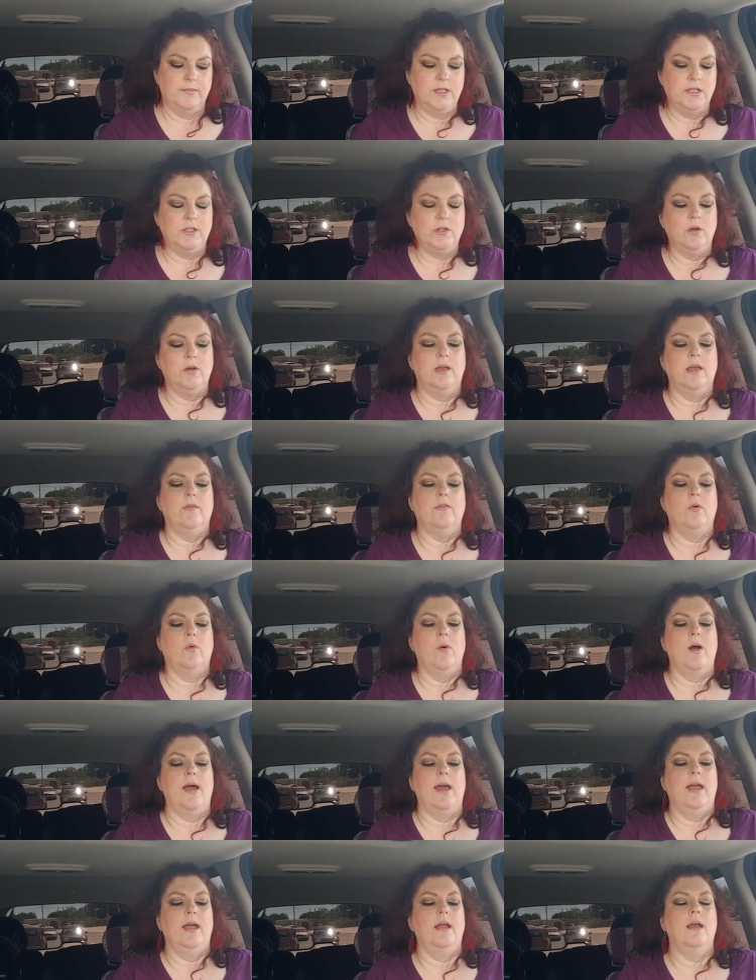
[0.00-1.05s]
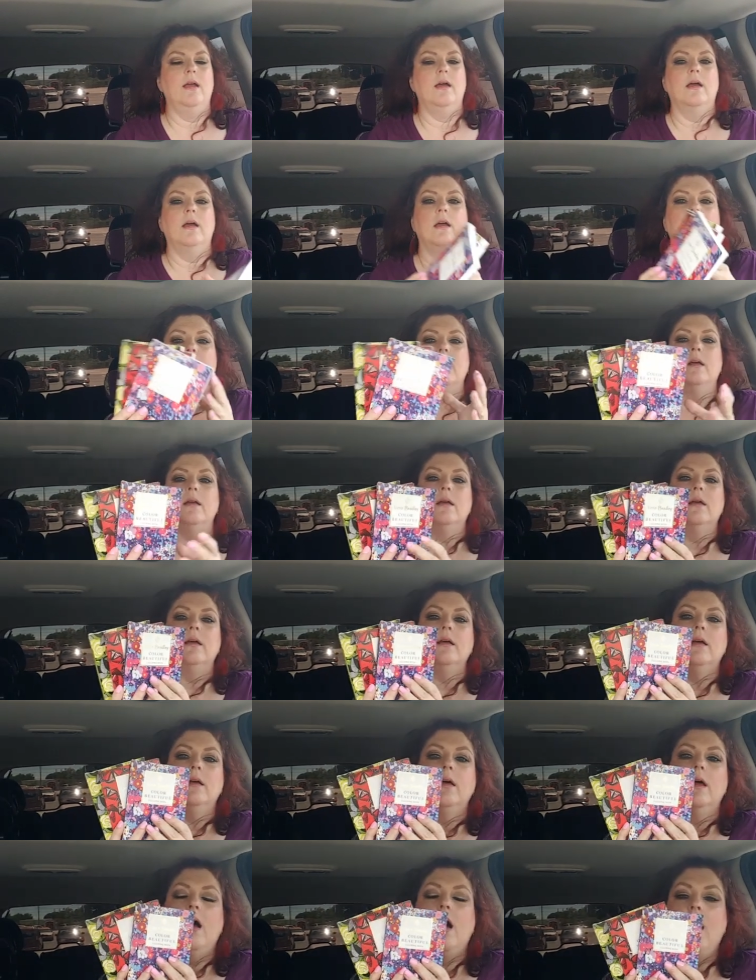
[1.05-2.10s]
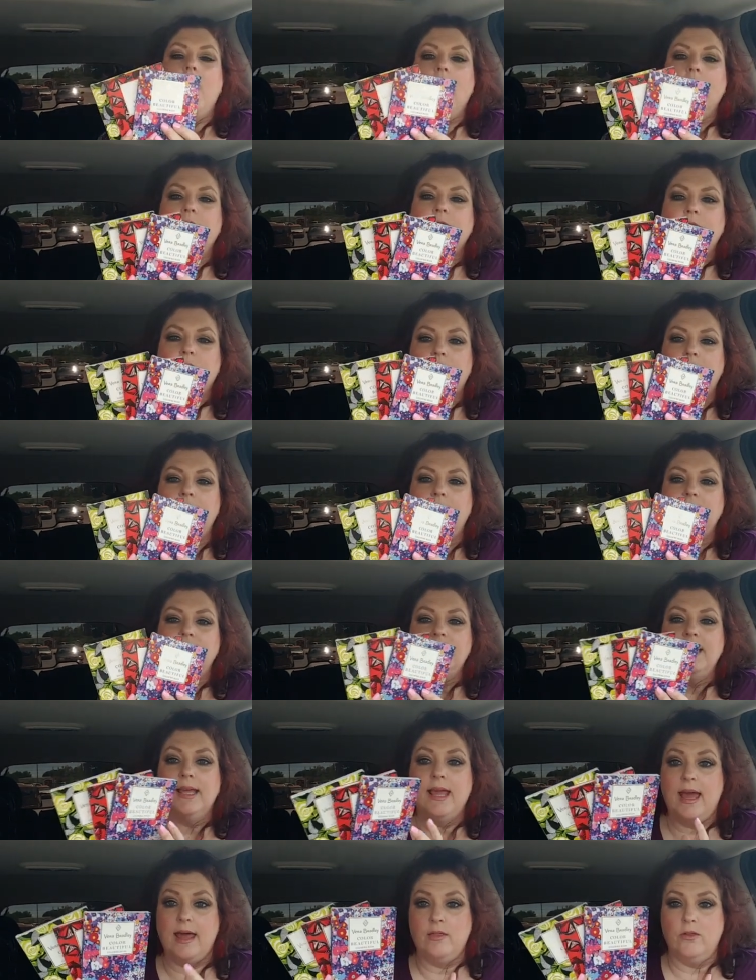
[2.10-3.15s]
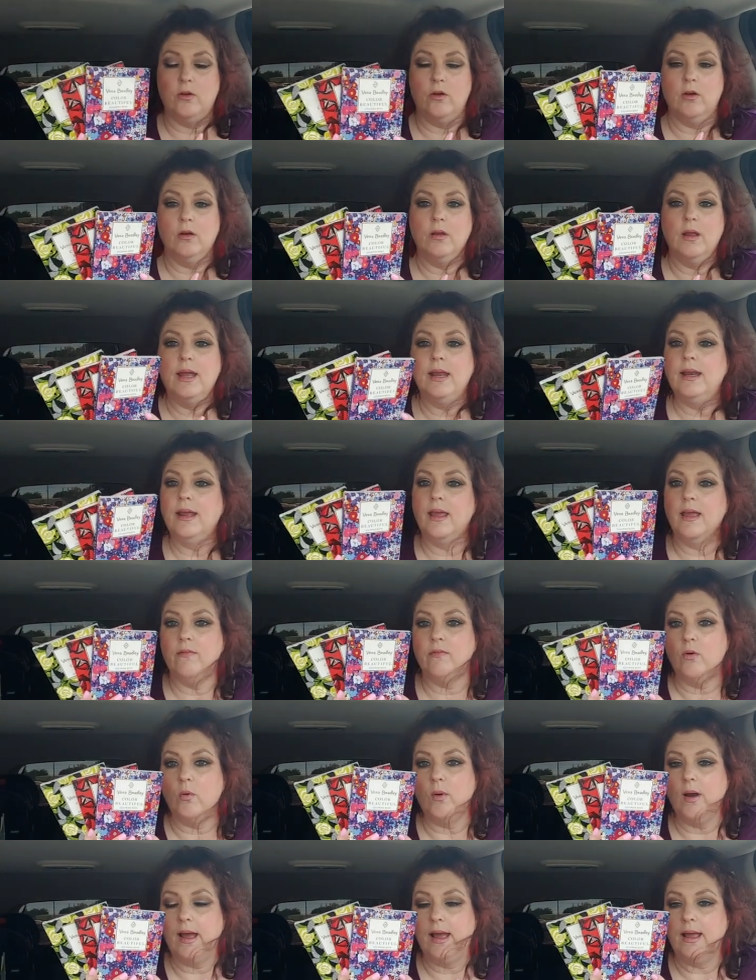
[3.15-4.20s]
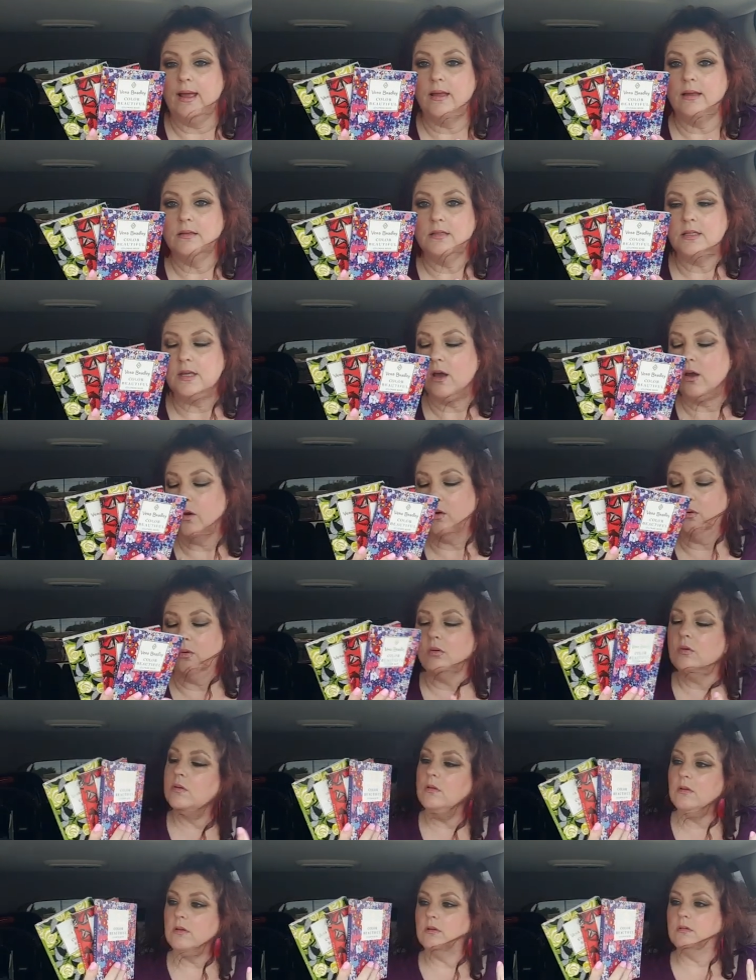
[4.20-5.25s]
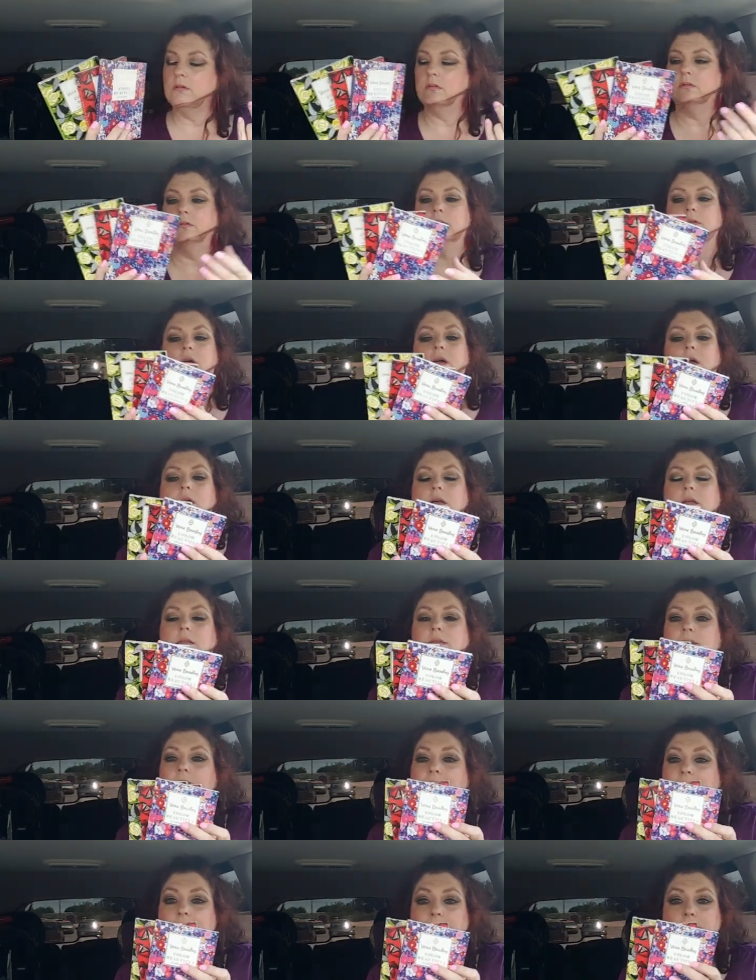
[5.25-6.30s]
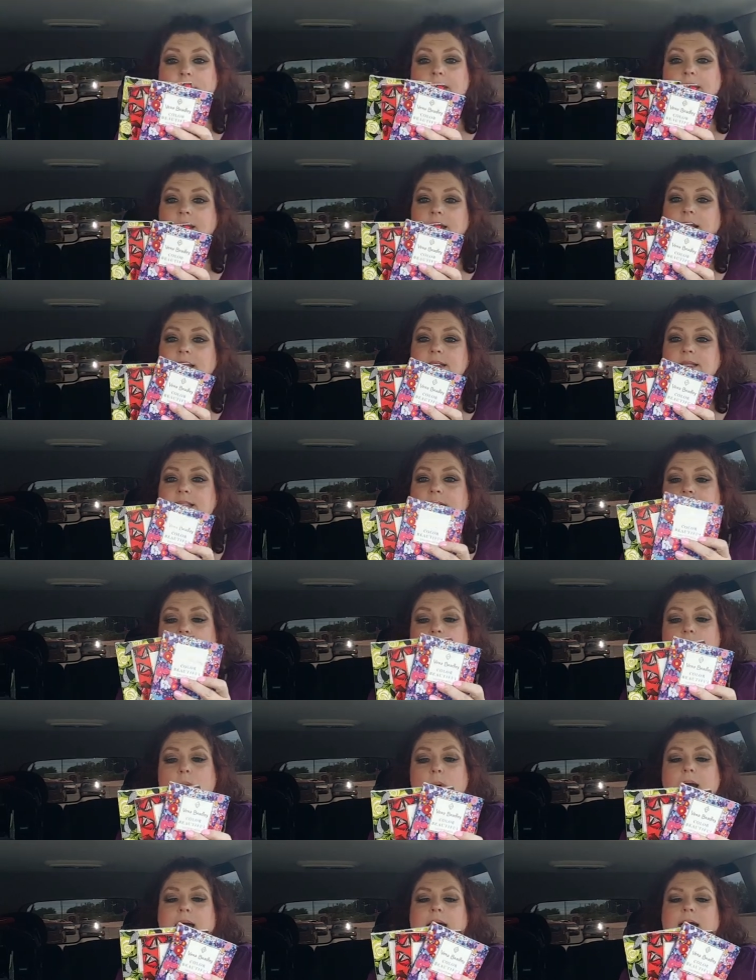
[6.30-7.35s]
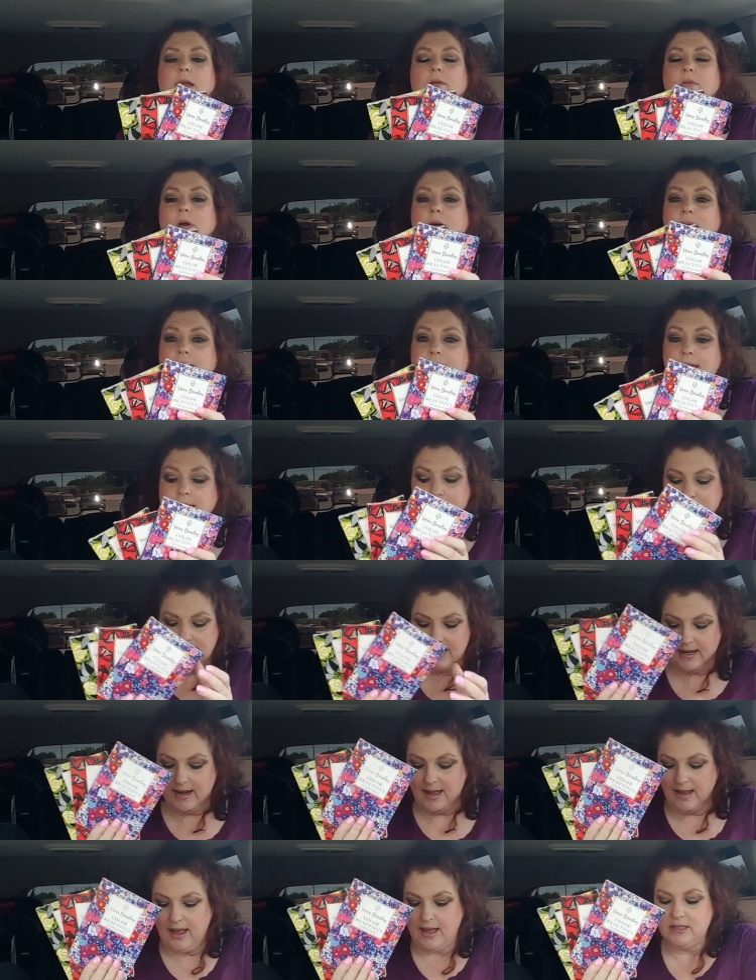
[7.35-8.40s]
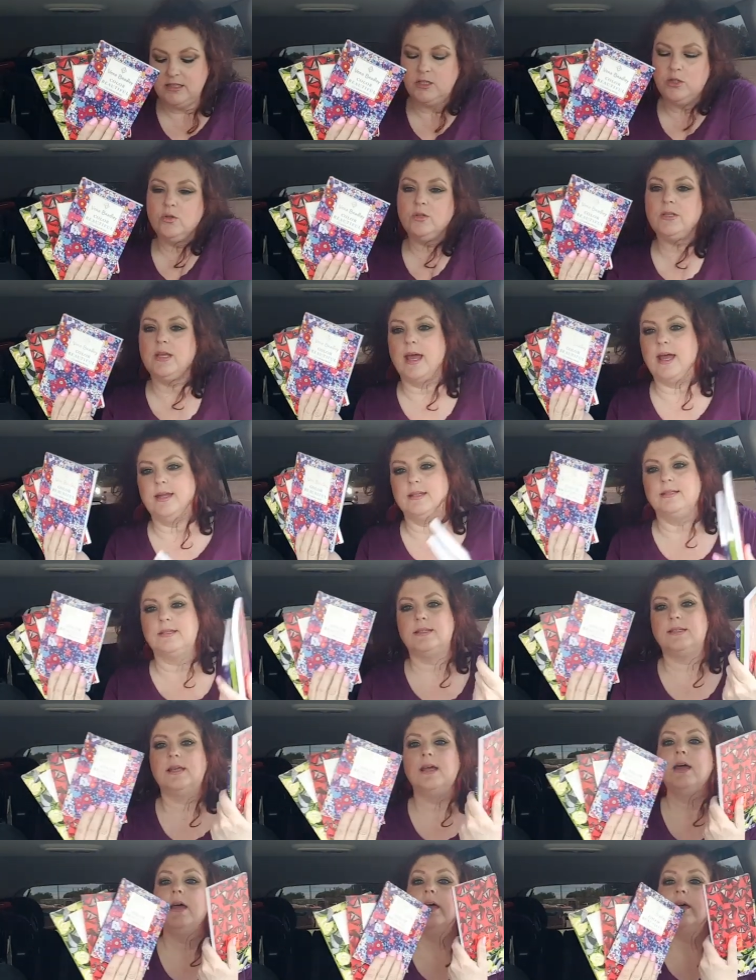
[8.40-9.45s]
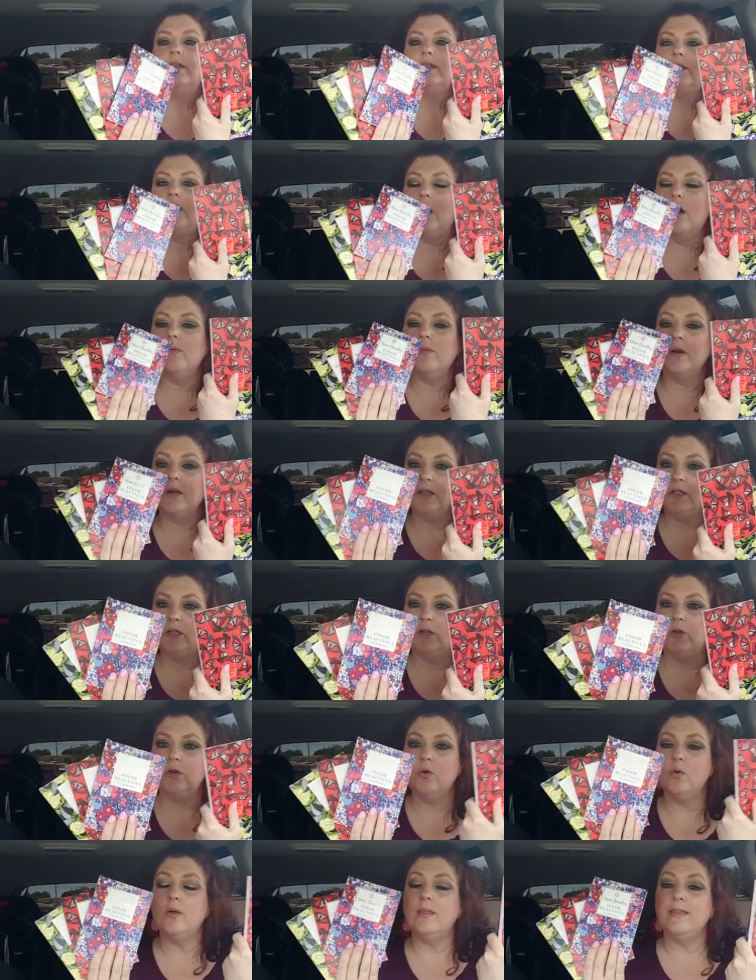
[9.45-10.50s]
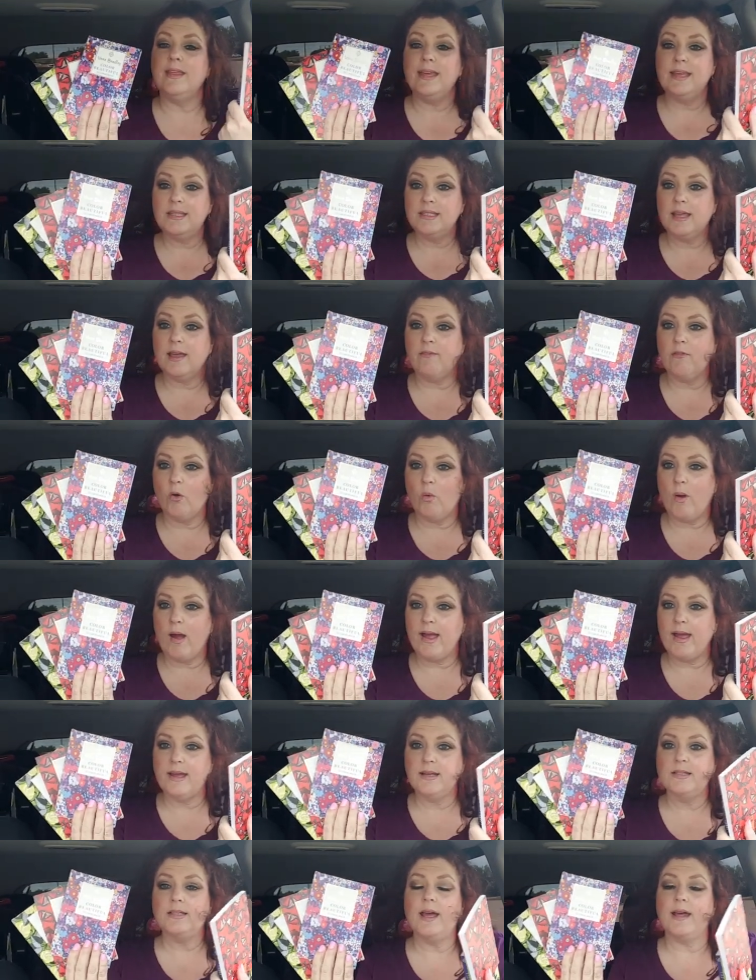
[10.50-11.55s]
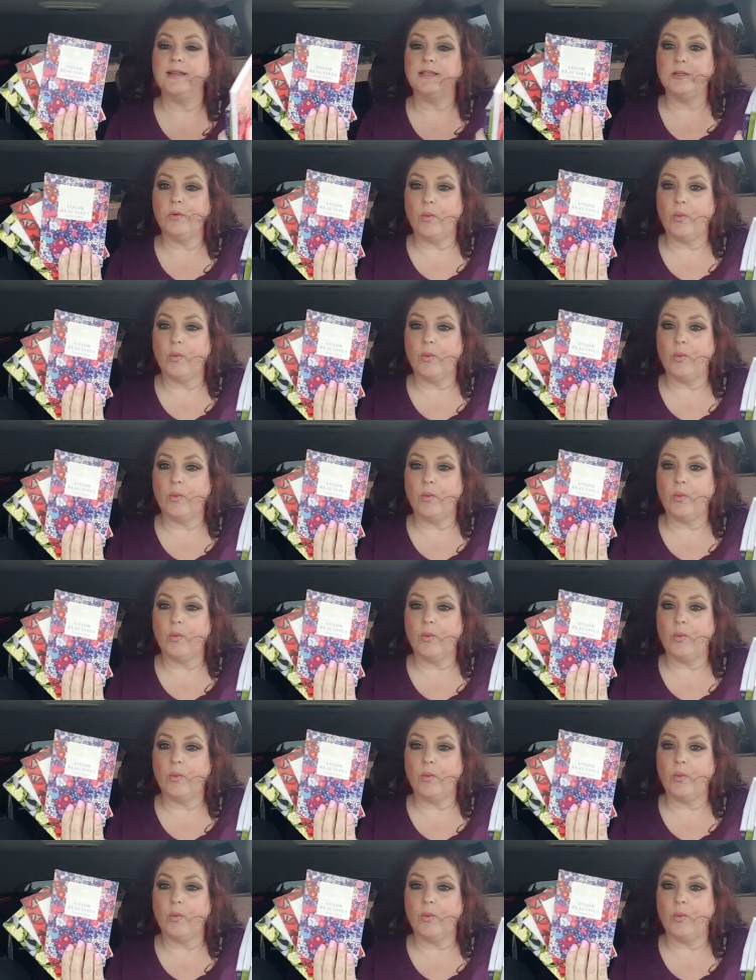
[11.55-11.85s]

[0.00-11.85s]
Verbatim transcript: to do a giveaway. All three together in a giveaway. So that'll be a nice giveaway, right? And I got two sets. So I'm going to do these giveaways as